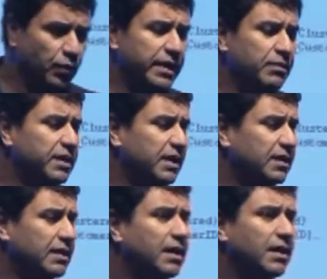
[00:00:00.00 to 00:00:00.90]
why we
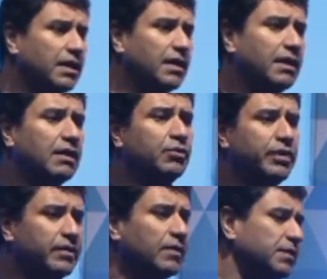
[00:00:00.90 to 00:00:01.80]
need a
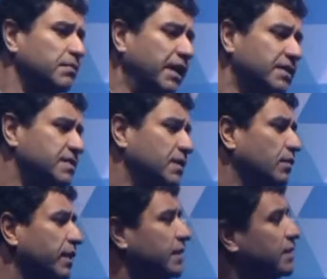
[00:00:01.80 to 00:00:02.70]
query optimizer?
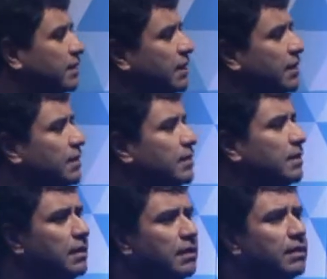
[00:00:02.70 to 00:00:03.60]
When
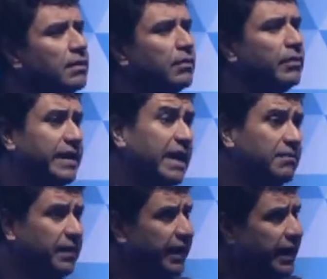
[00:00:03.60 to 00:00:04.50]

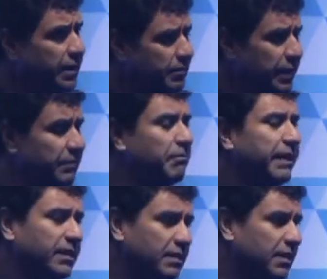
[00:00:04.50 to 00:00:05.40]
IBM
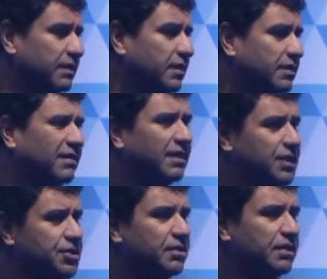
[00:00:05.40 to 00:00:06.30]
invented a
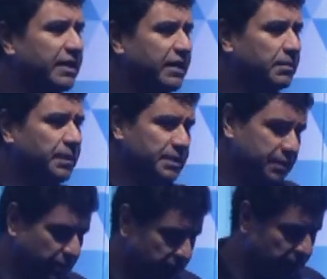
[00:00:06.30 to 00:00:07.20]
relational database
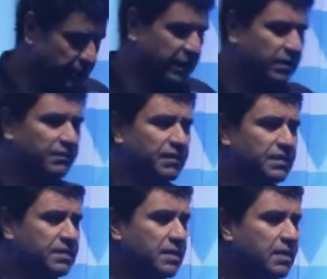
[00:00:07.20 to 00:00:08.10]
or did the first